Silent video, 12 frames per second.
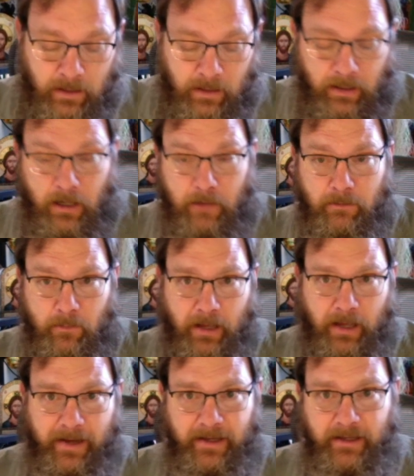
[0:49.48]
of the
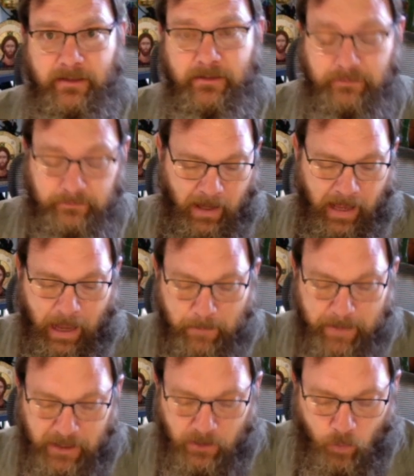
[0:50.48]
body. How
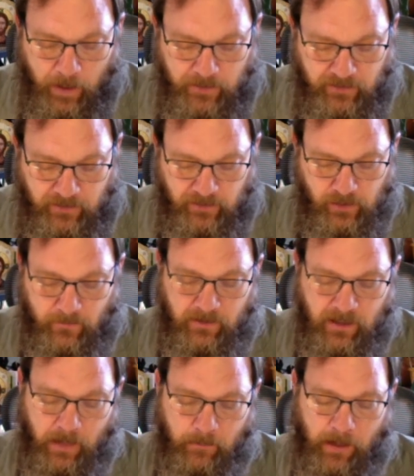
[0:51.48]
many questions you have
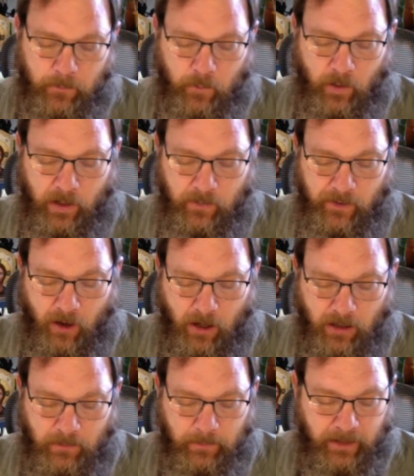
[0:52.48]
come up with
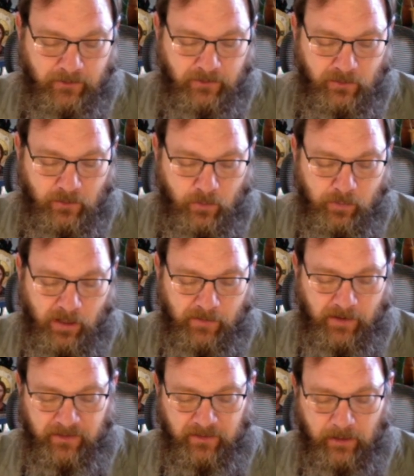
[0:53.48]
regarding my 2
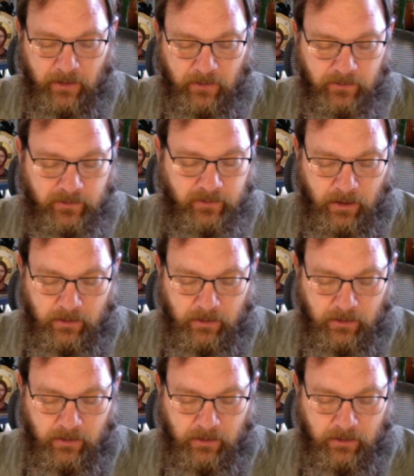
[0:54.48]
previous letters.